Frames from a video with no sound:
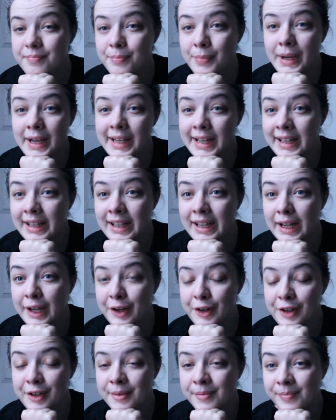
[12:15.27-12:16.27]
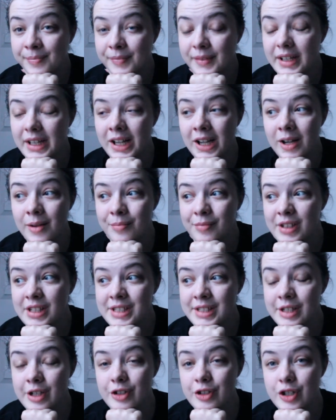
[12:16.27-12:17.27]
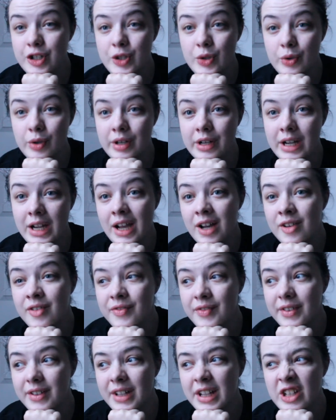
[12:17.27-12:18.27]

by Nick Cutter. This tells the story of